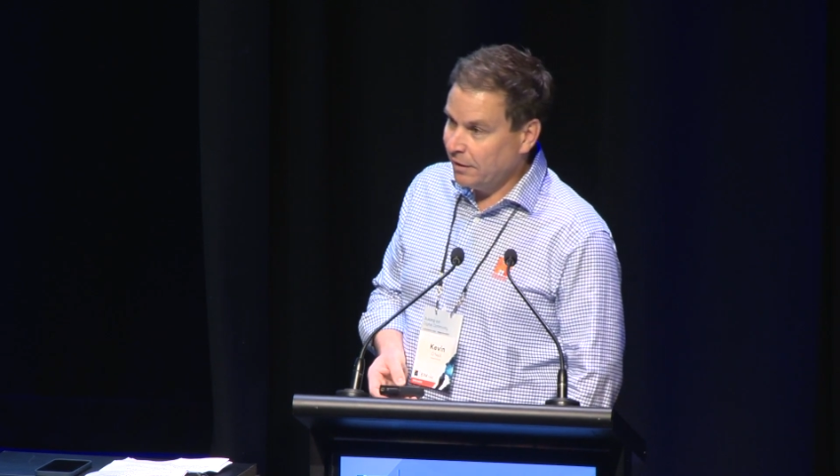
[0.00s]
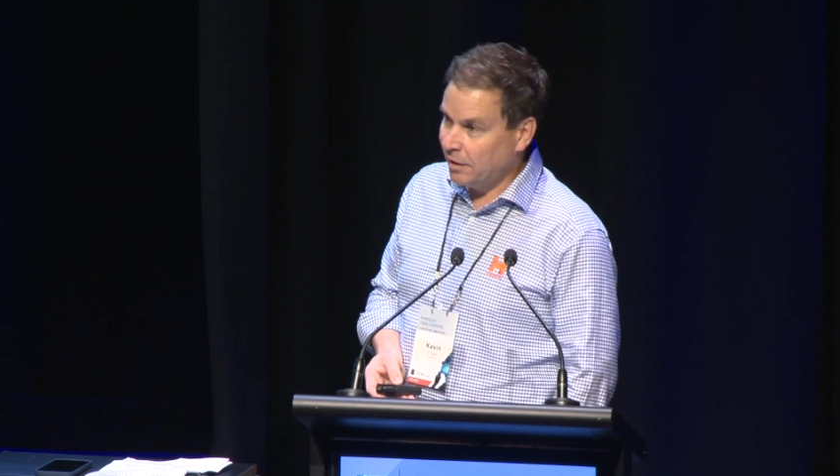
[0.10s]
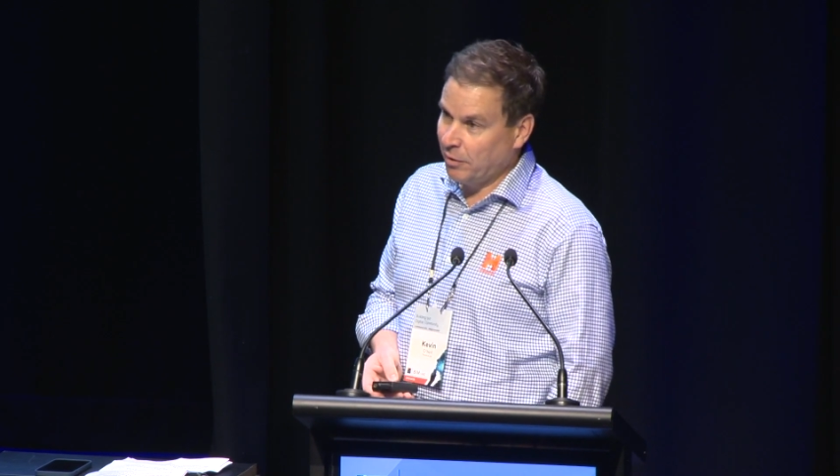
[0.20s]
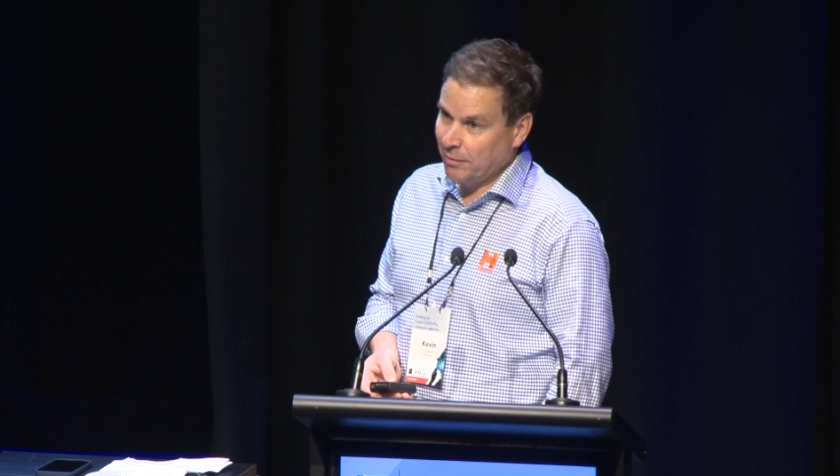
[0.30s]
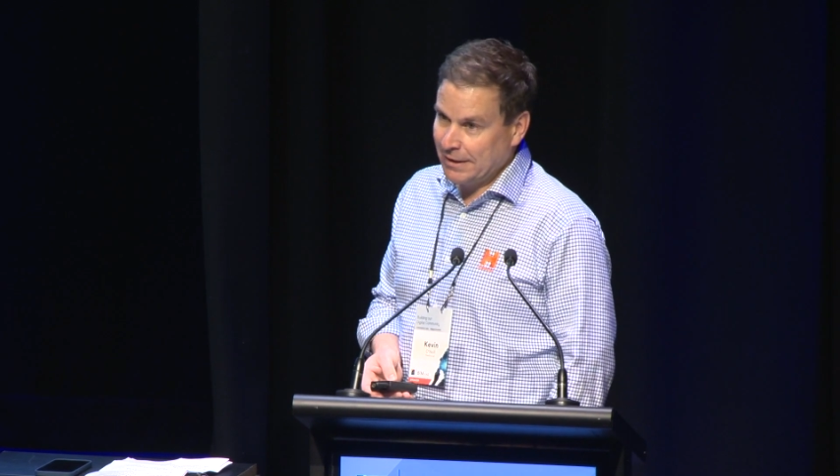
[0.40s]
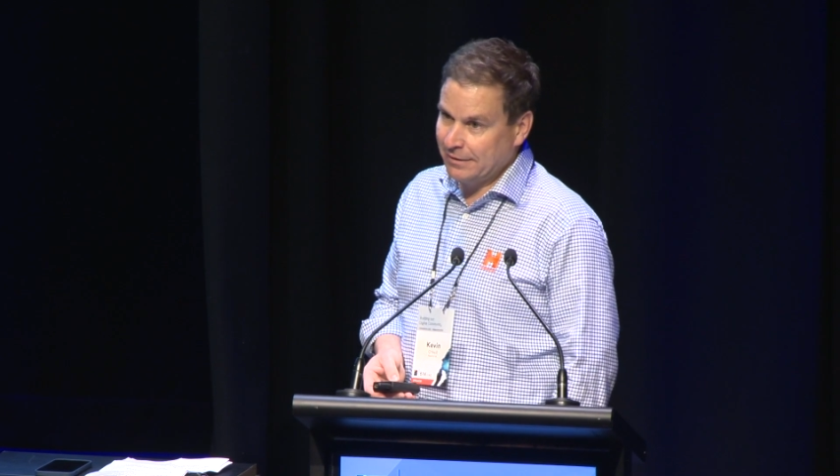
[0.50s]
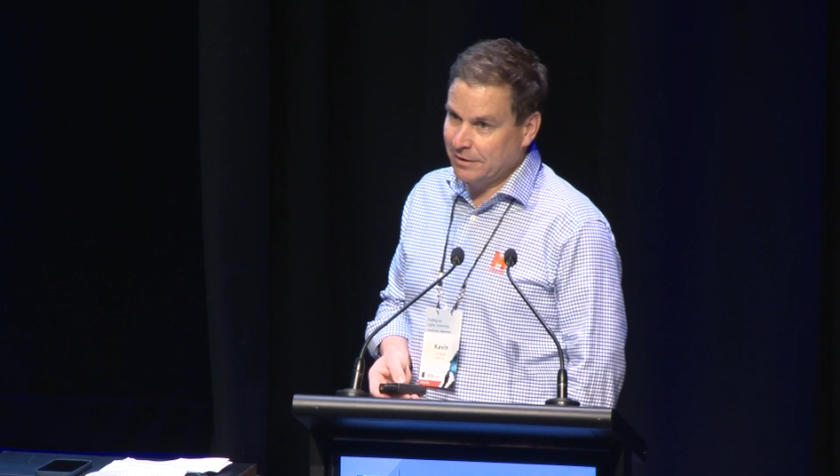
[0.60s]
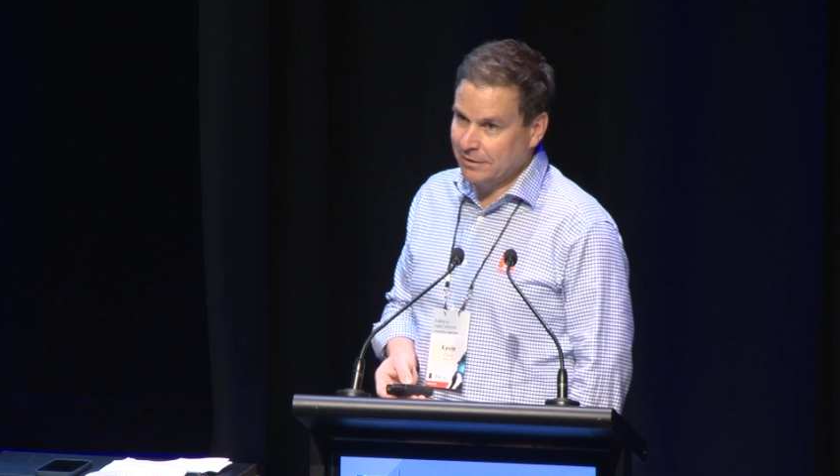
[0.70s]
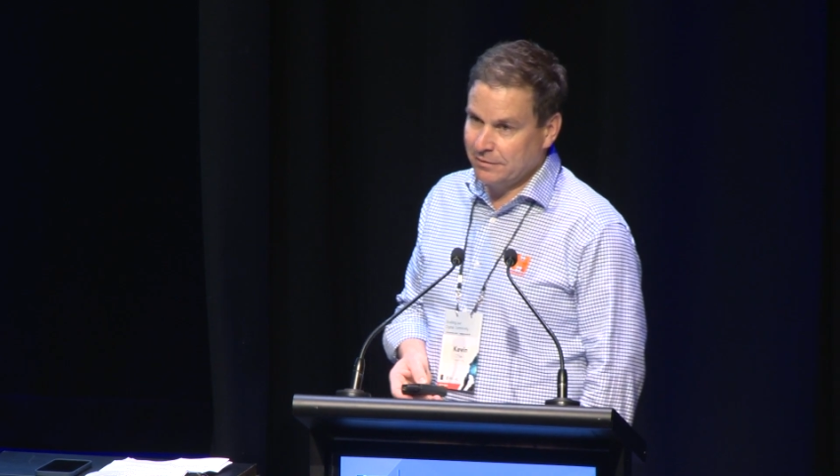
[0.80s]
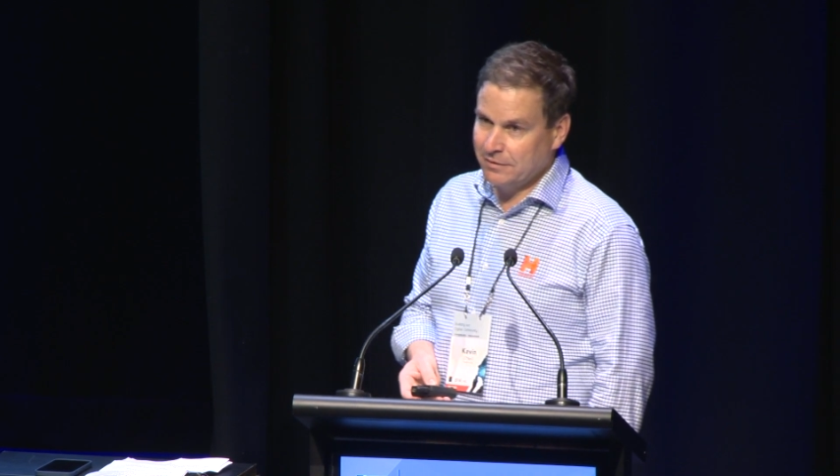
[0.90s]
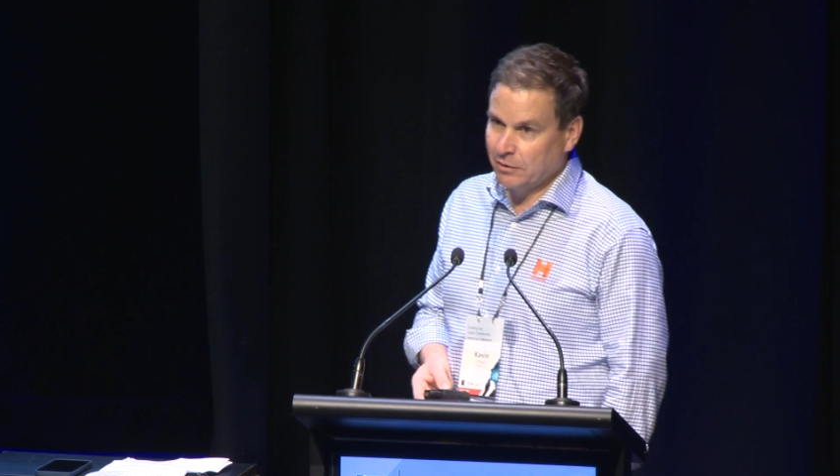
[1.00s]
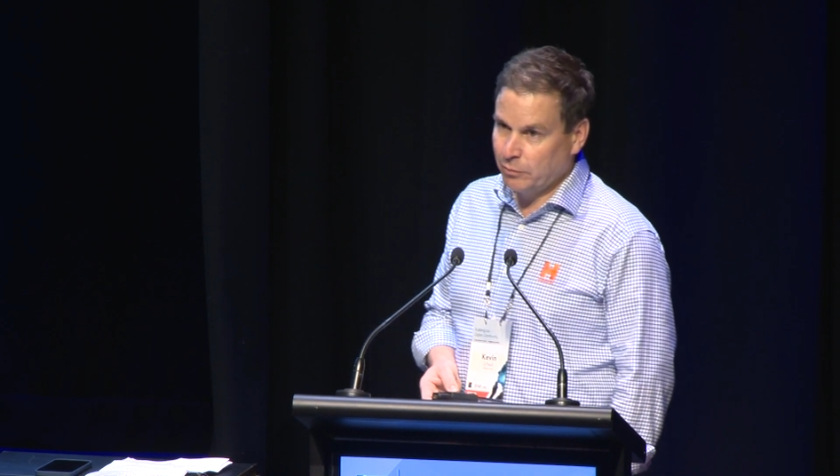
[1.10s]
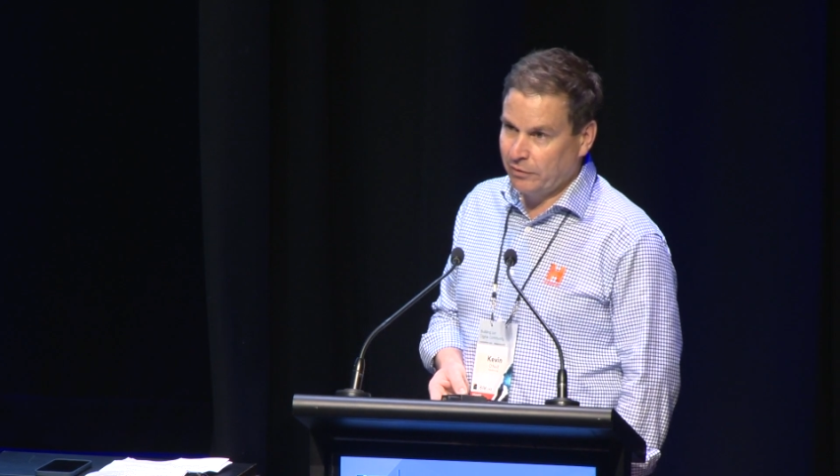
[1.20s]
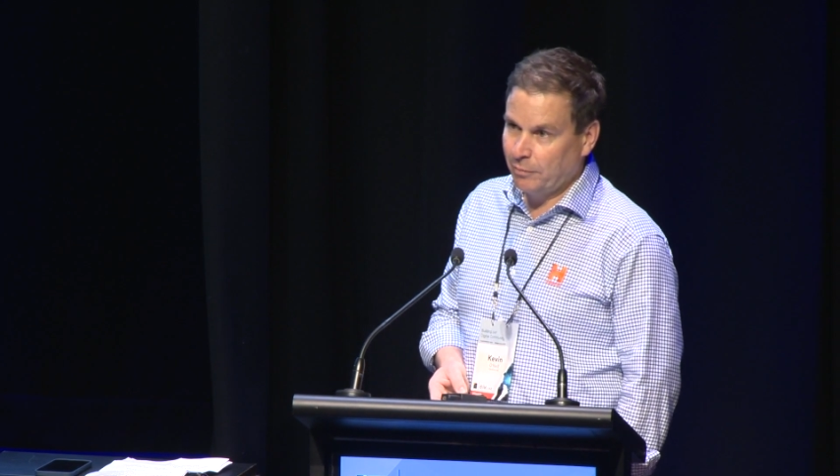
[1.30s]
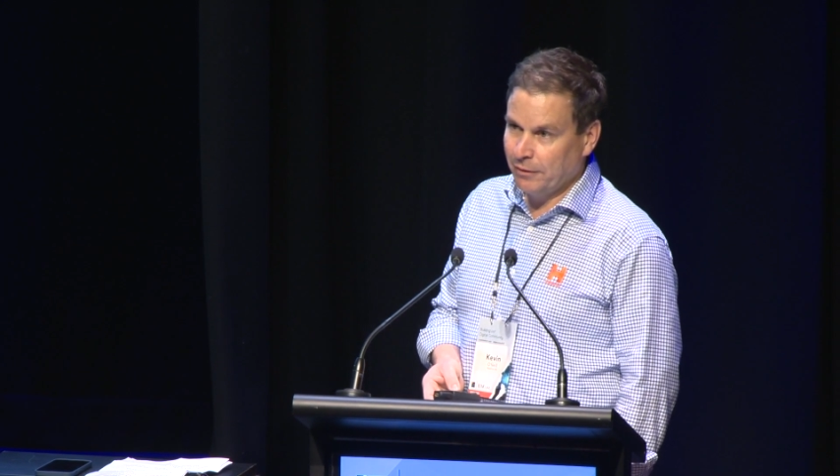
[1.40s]
it might be easier to stick
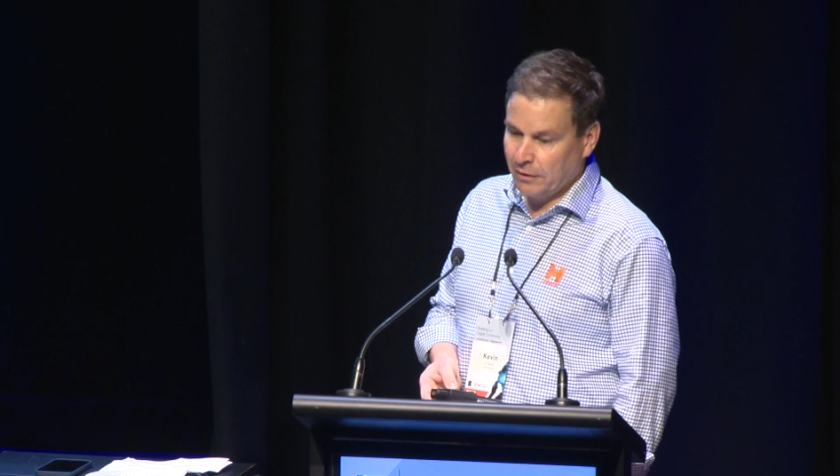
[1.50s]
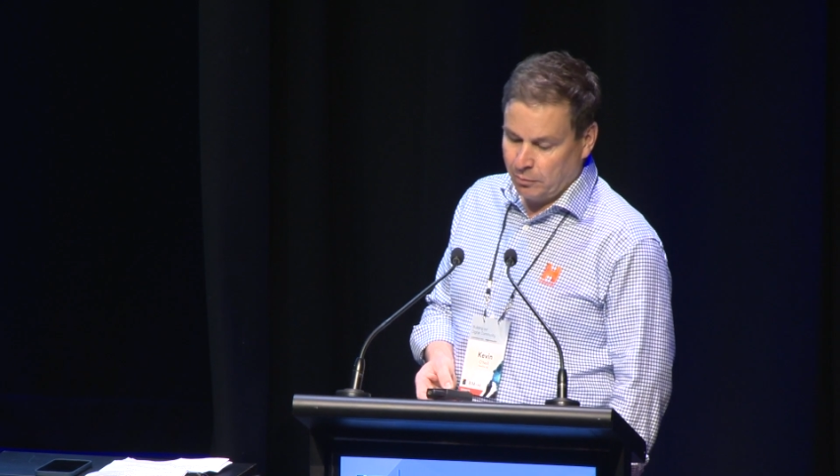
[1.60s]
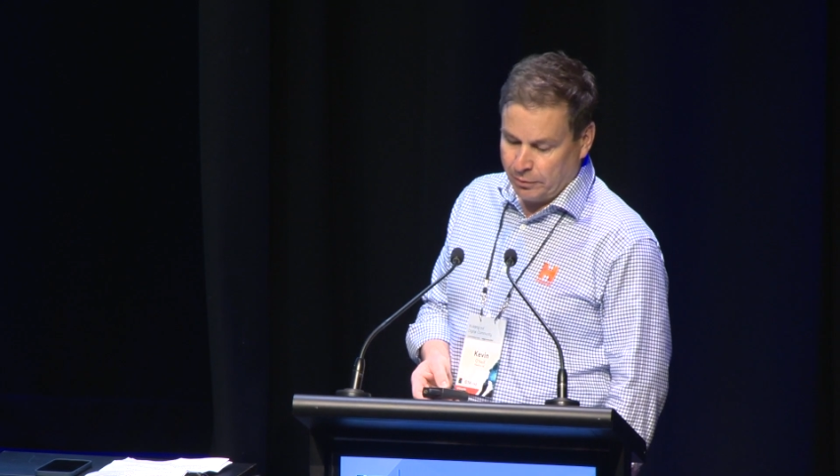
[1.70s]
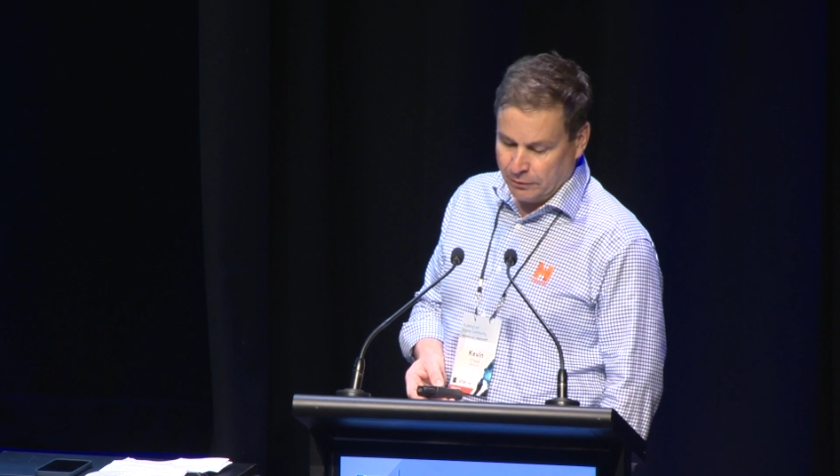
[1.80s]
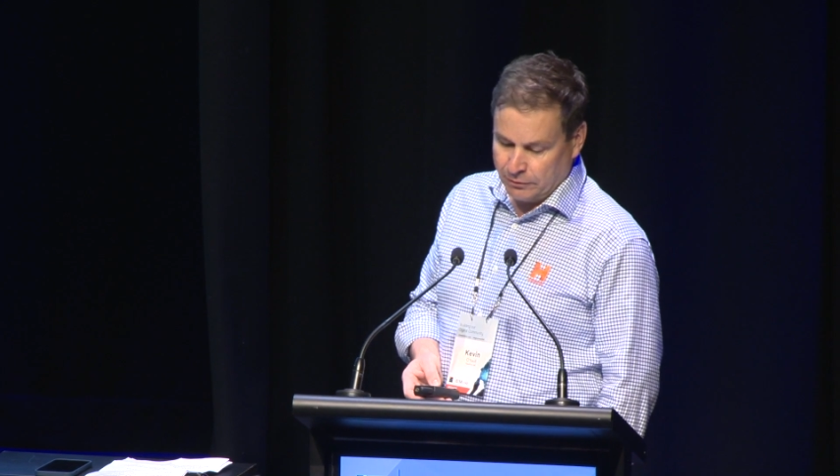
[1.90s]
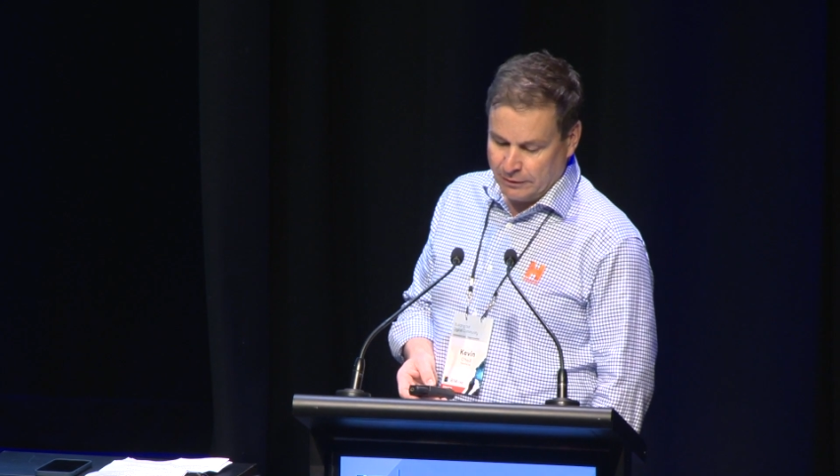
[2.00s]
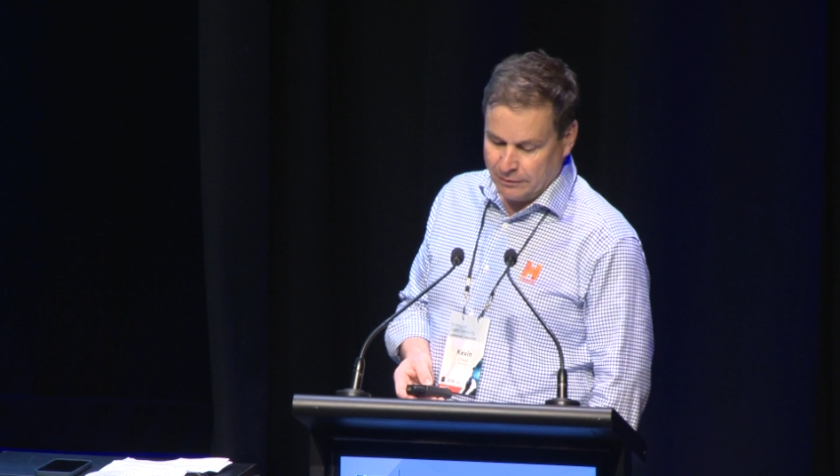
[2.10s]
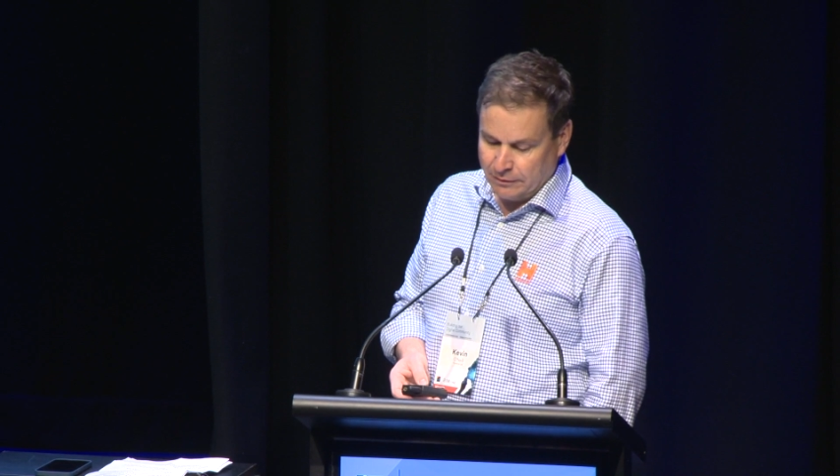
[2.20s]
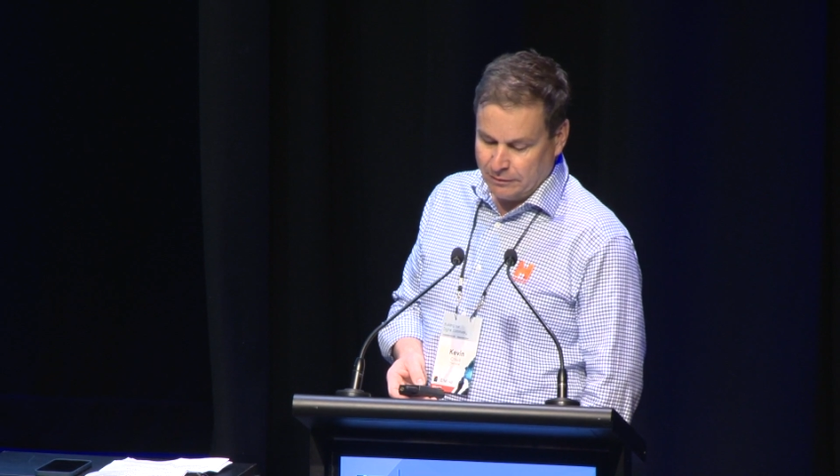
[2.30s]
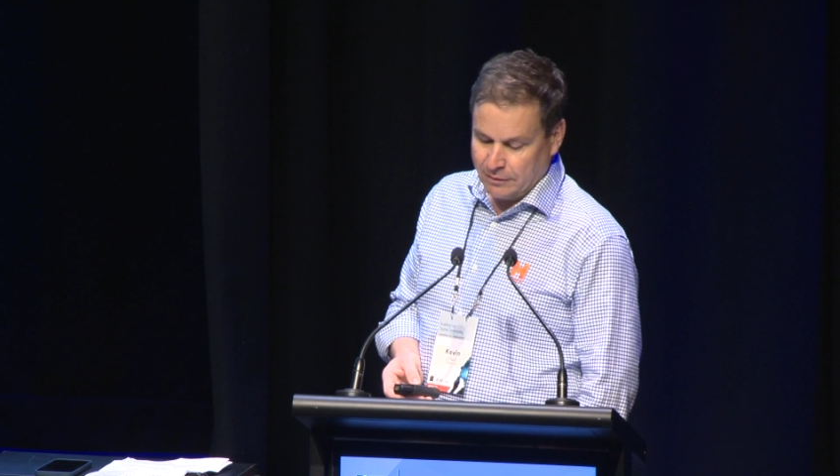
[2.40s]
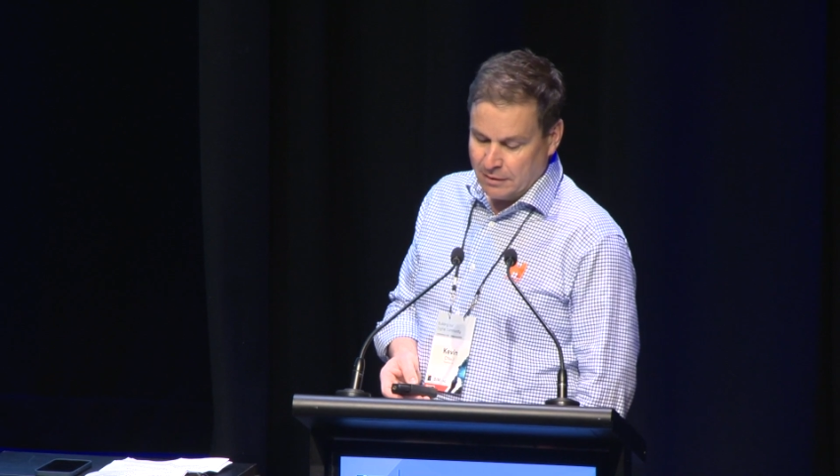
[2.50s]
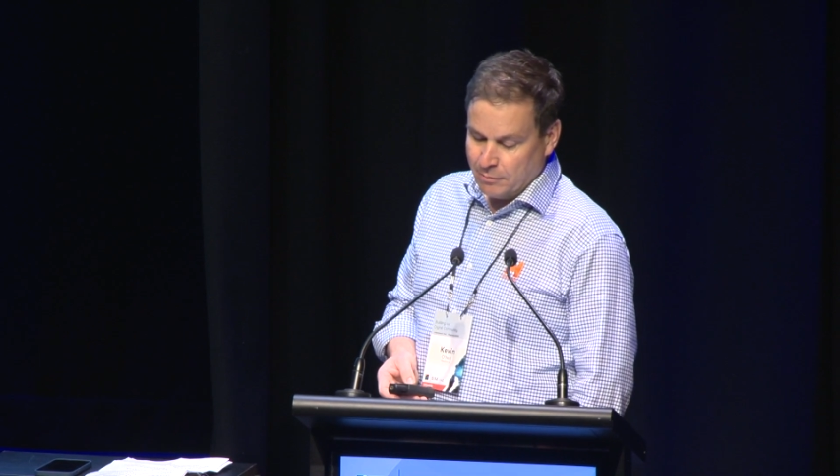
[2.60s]
with some of the old processes,